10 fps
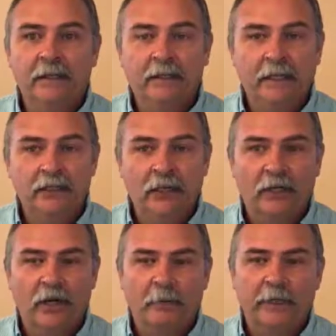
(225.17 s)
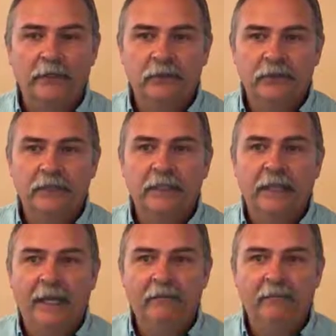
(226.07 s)
that they share common interests
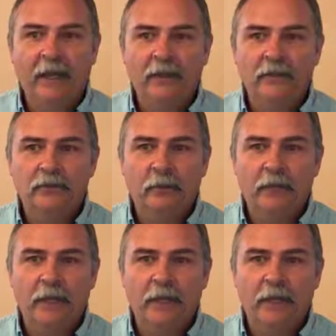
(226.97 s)
and values with